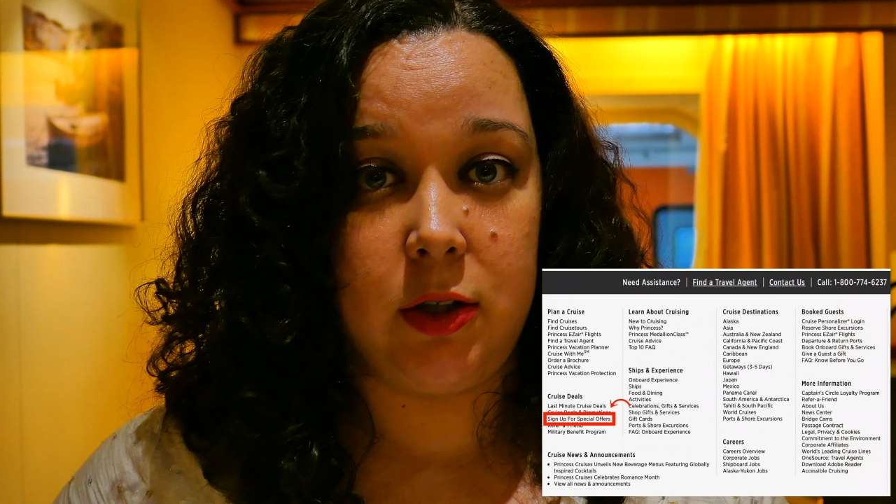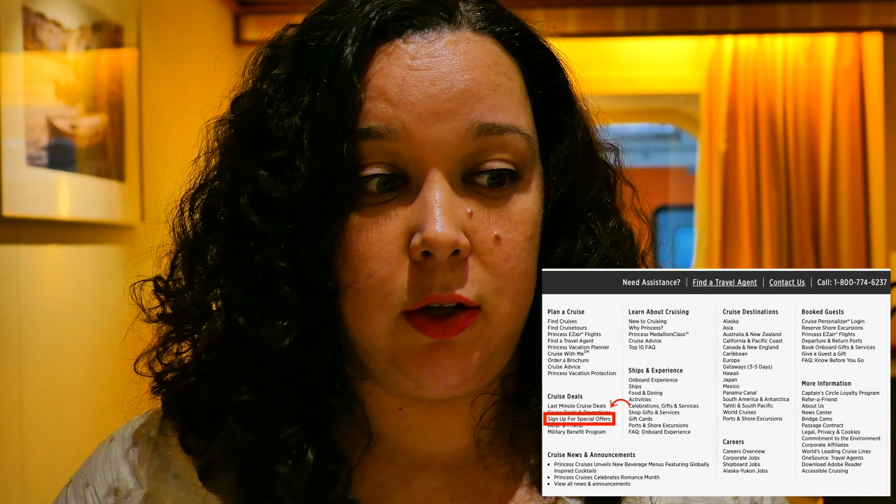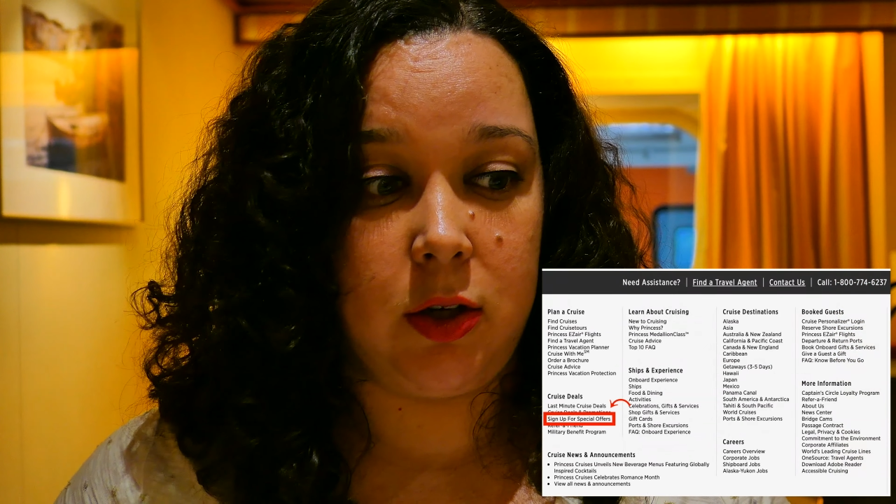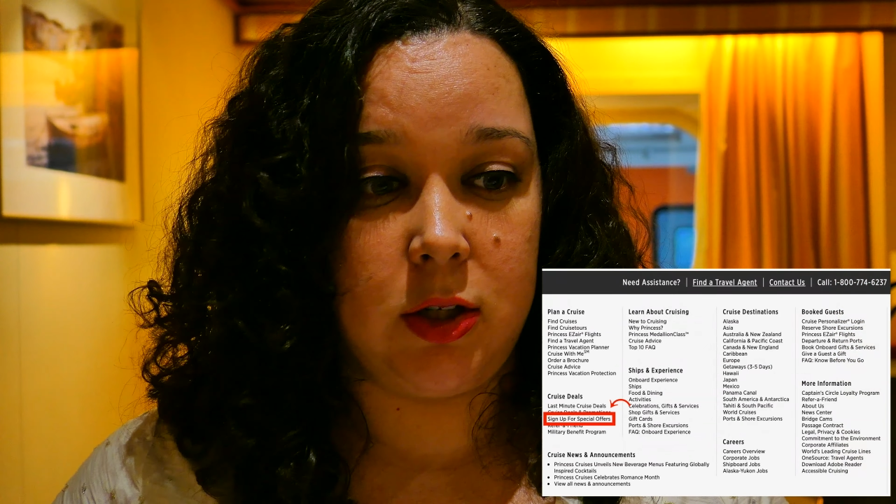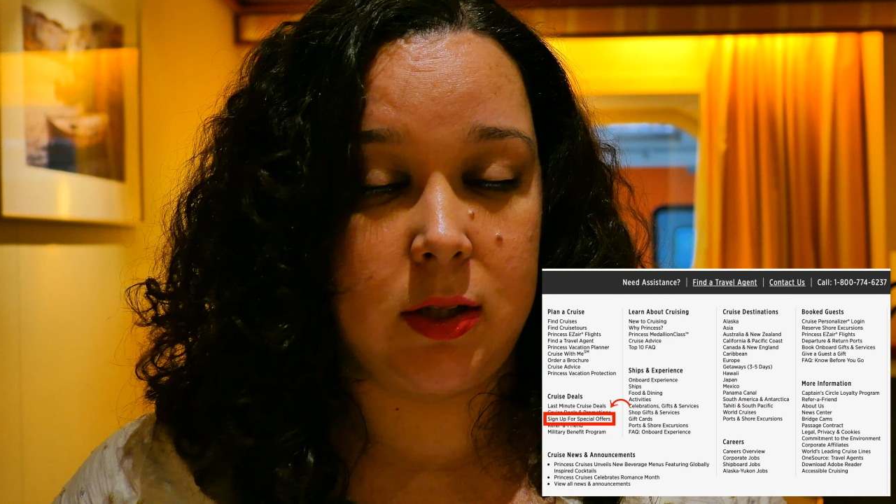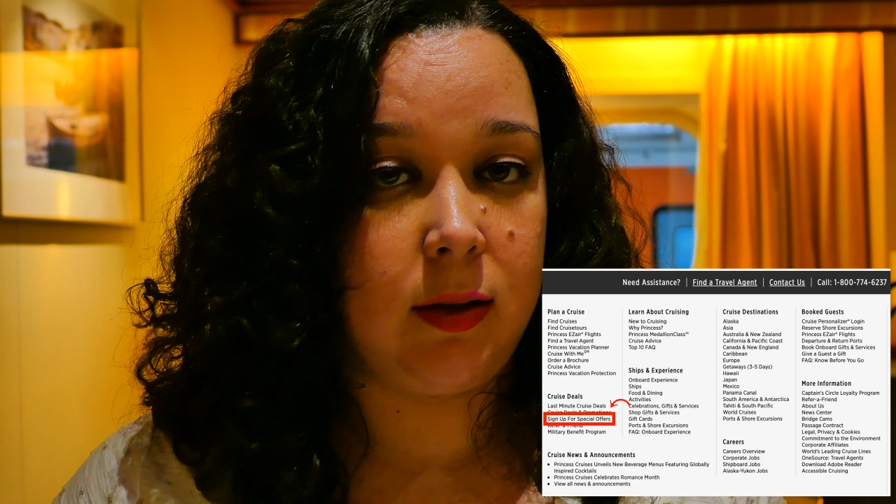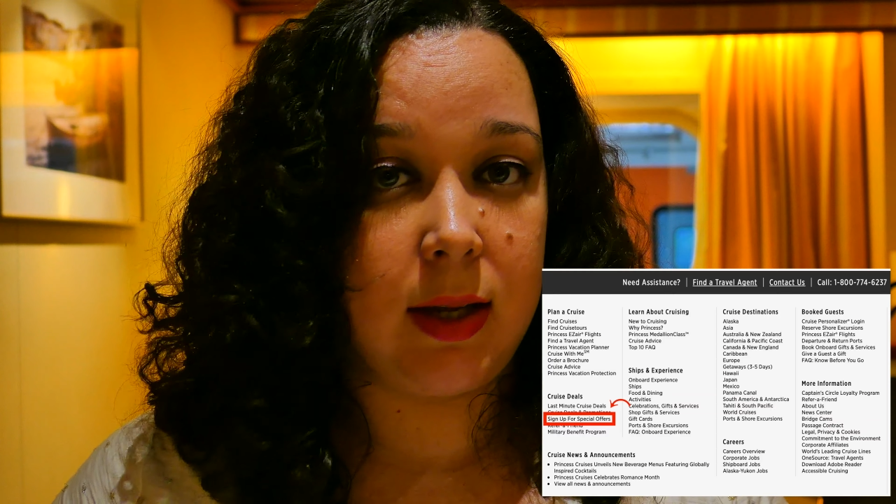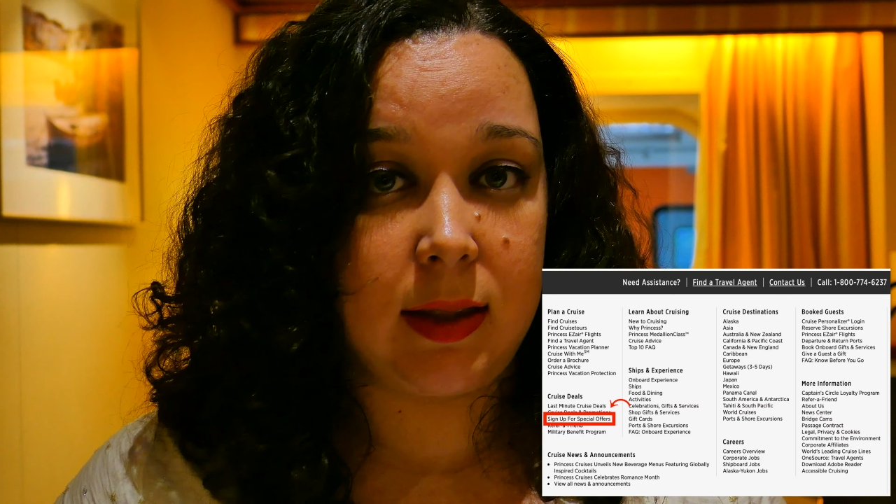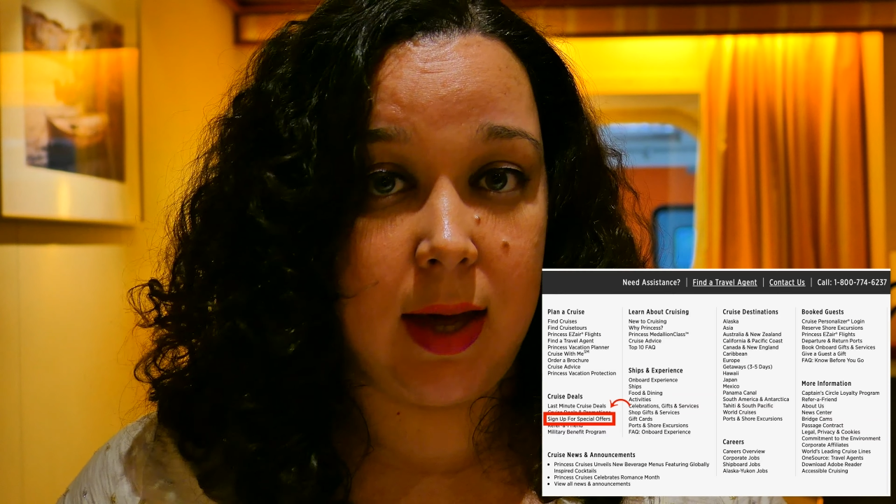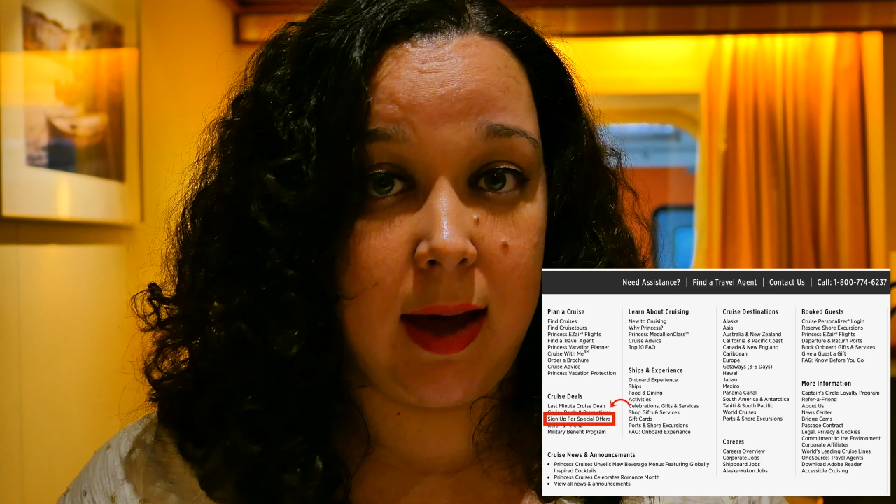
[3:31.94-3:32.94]
So you can just
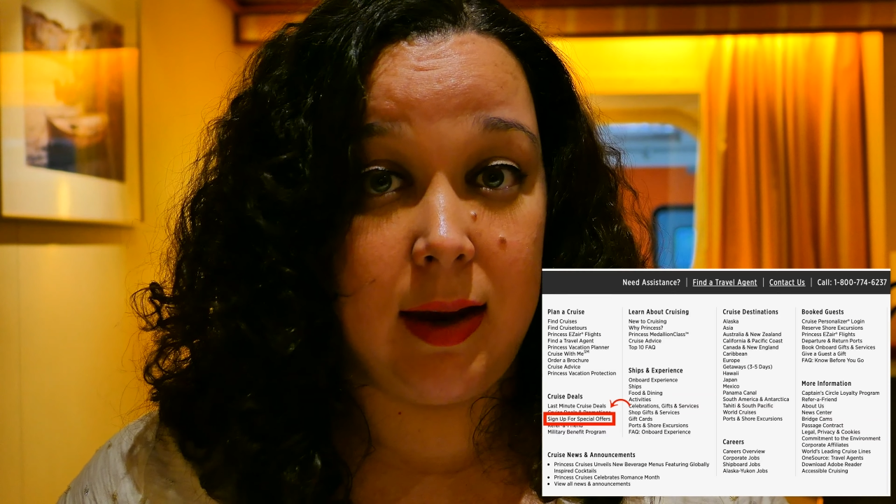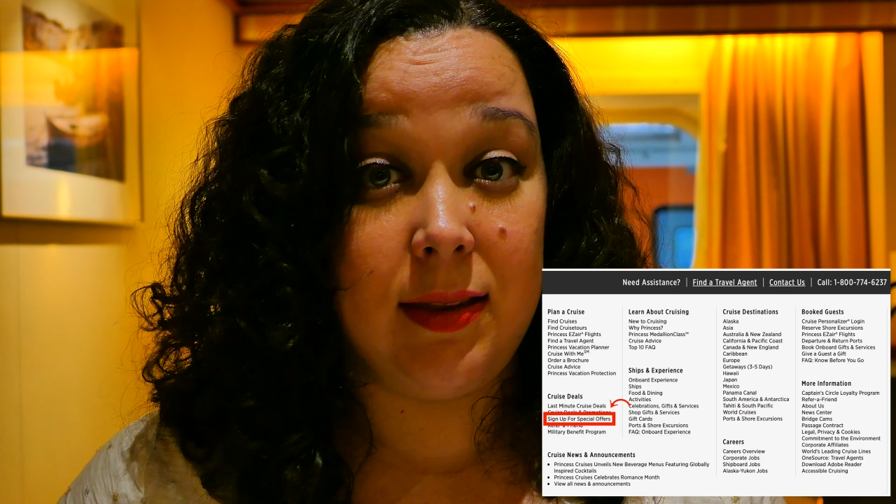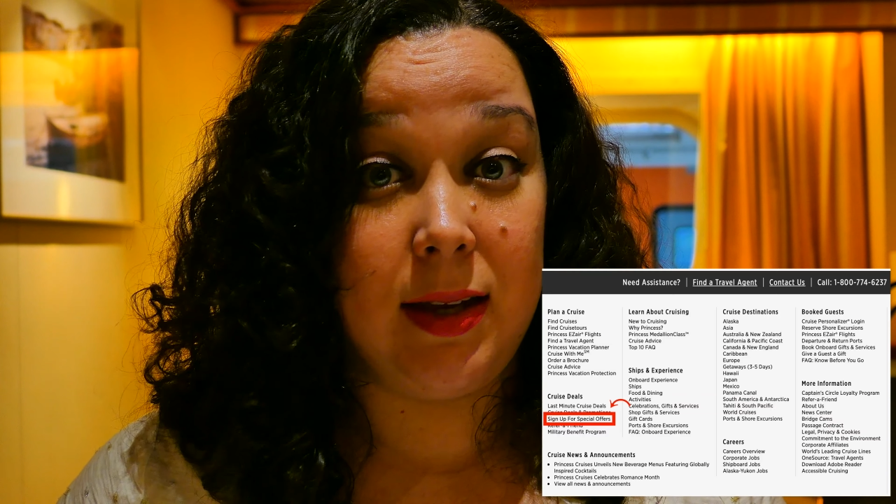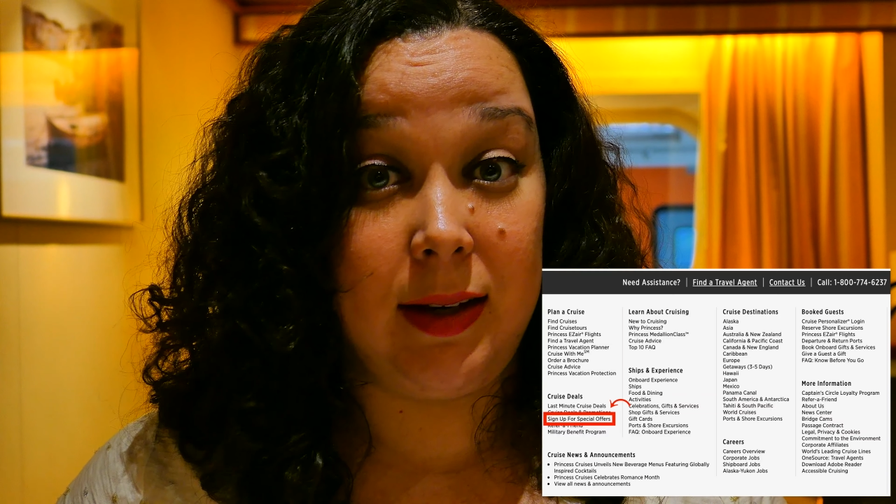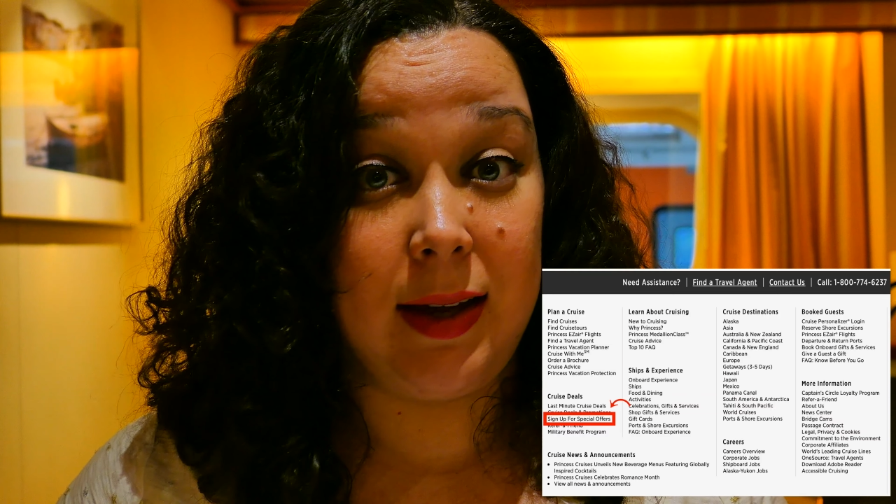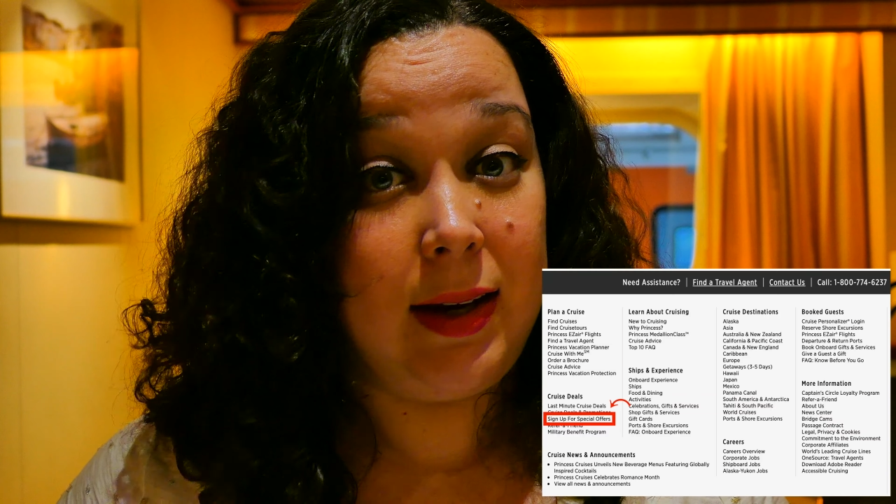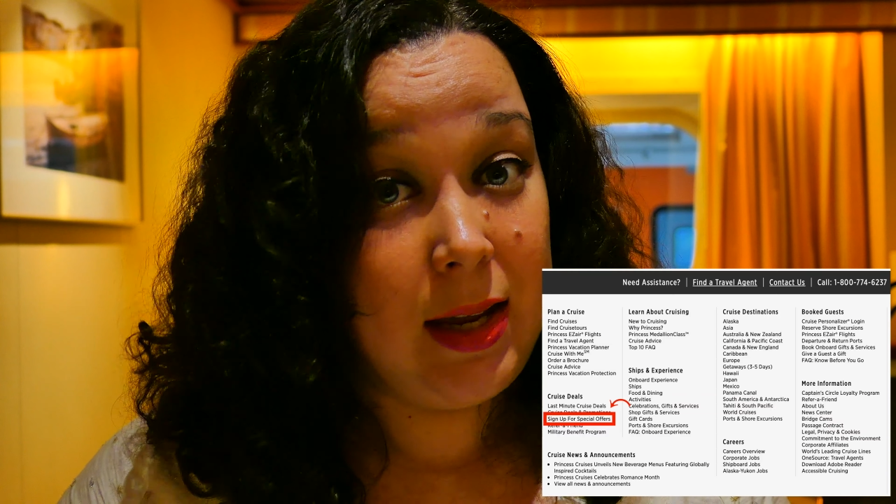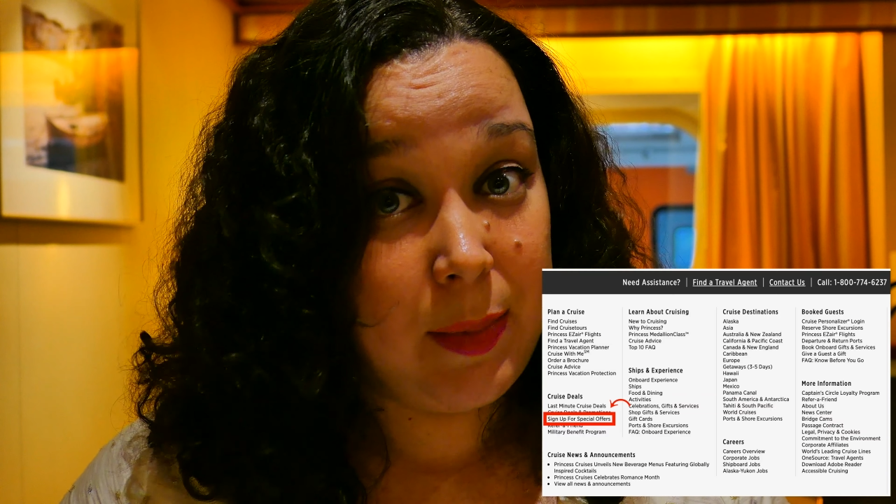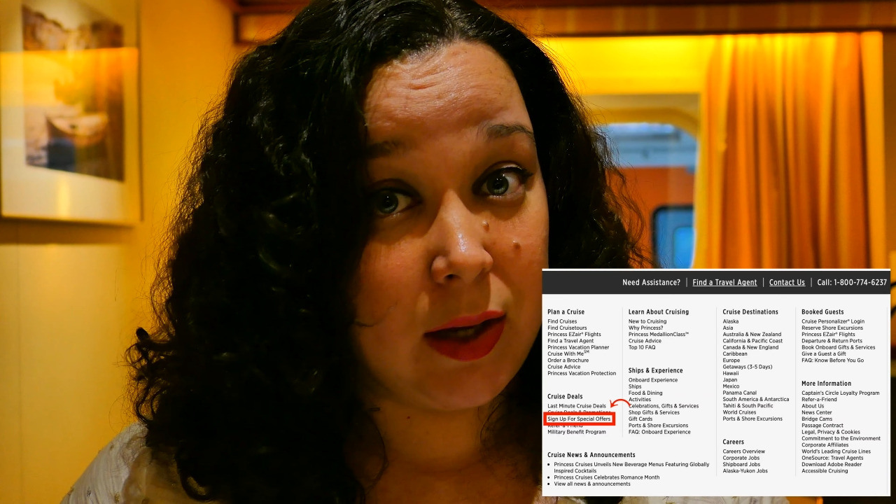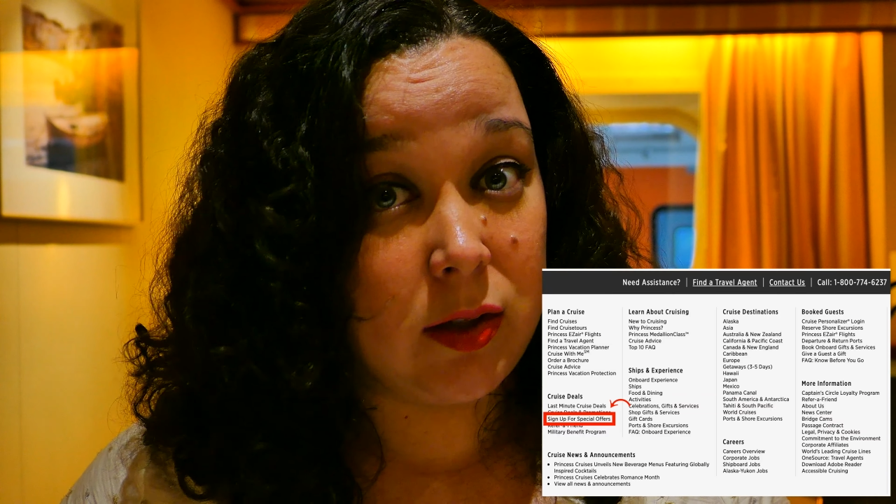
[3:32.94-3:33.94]
click that and then get
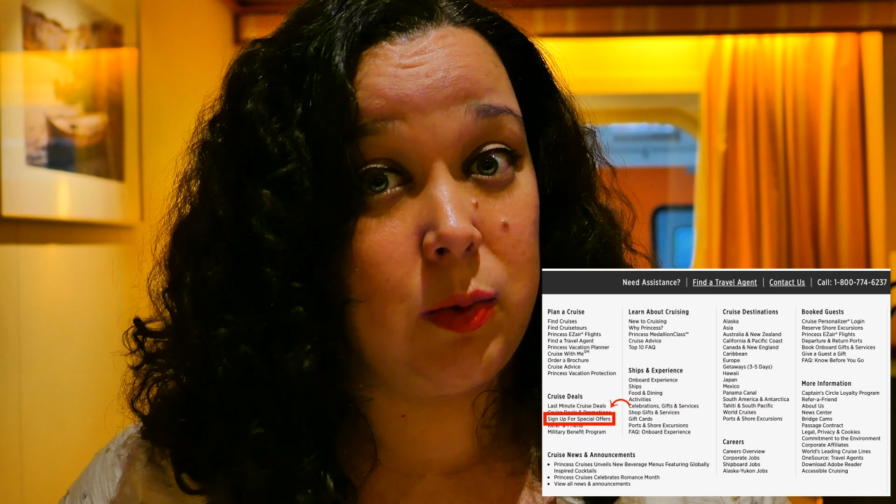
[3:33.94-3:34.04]
emails,